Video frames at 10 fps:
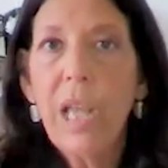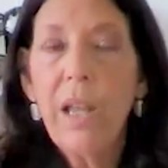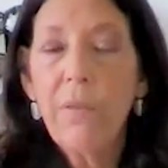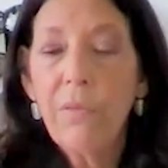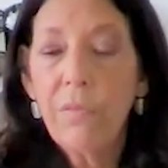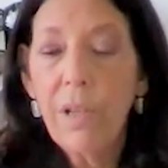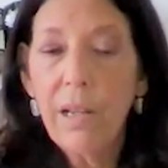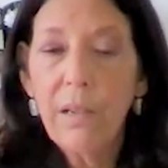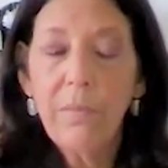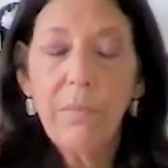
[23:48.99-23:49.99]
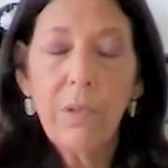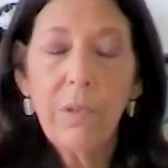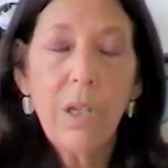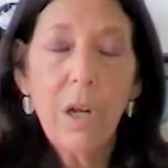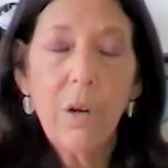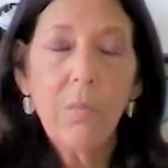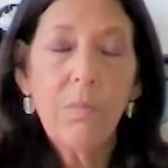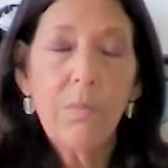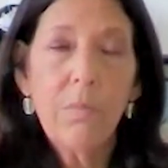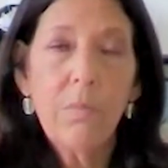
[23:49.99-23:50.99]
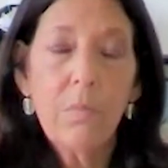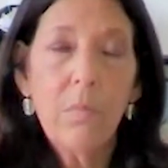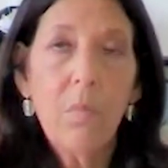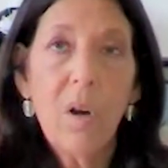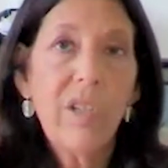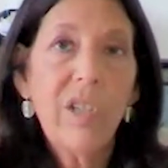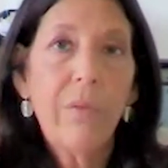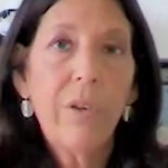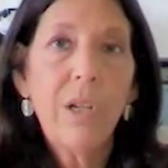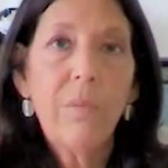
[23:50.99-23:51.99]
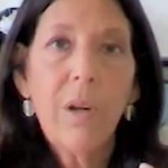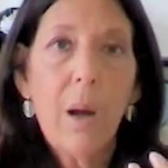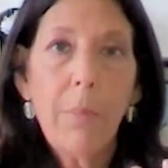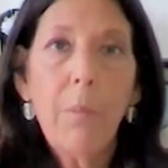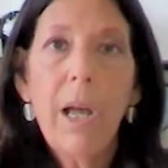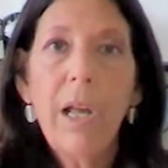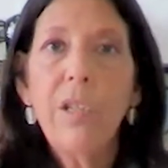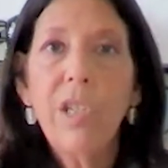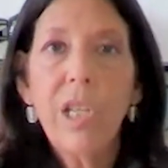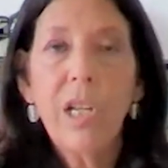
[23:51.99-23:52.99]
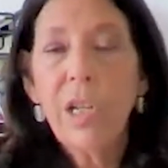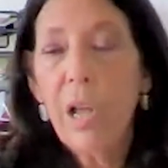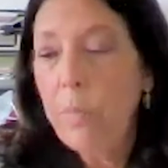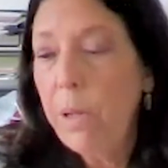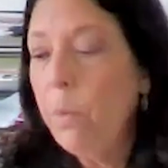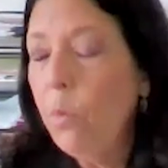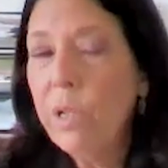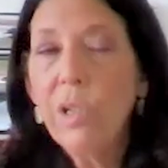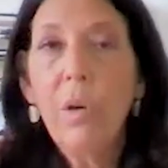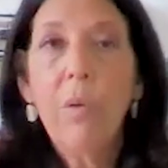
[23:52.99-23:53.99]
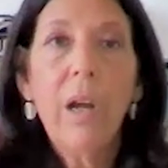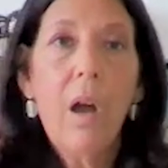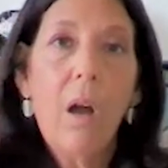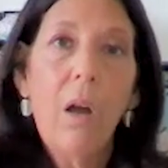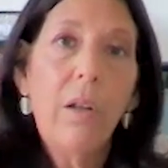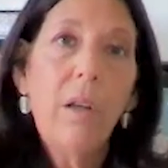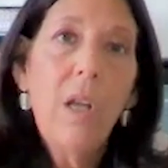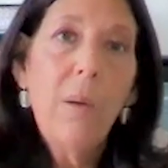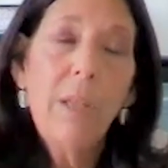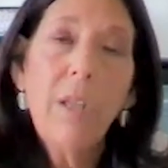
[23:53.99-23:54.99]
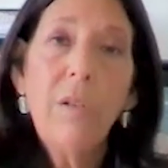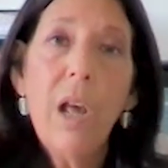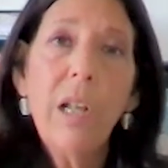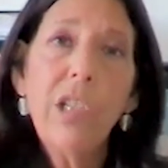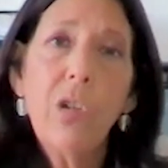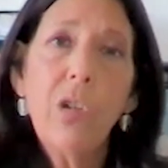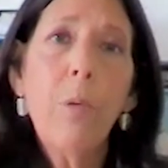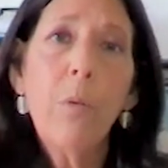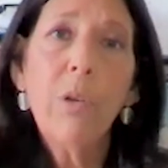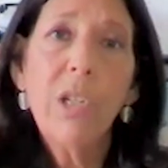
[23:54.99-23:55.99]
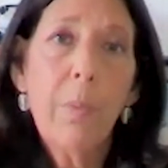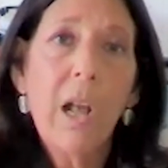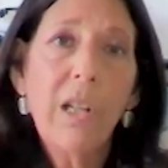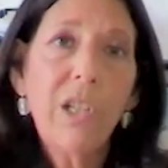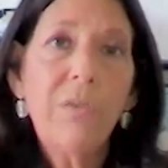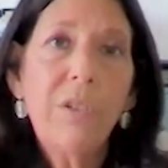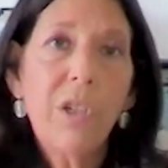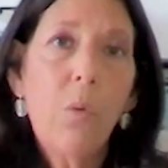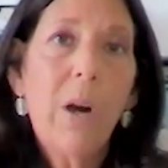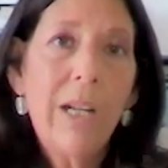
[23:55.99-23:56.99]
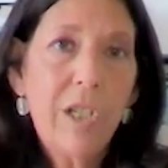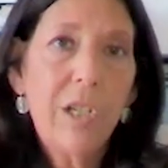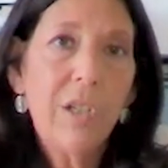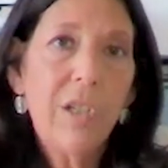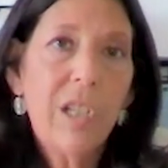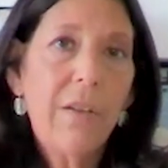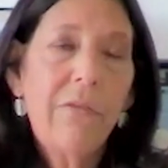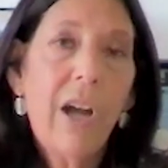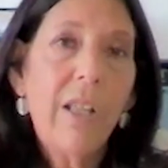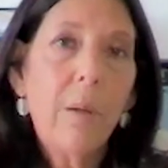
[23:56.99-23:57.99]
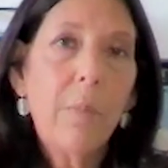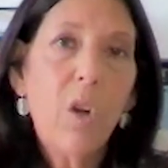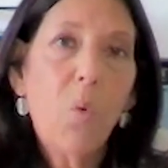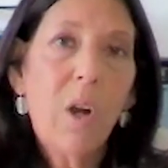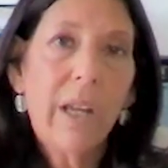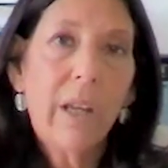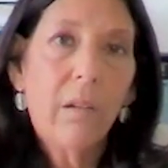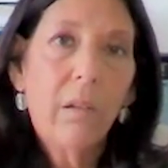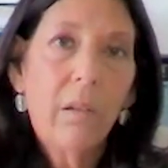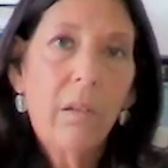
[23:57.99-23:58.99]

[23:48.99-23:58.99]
They, once every couple months, they tell people what's going on, but they're not super responsive to questions. They find them annoying.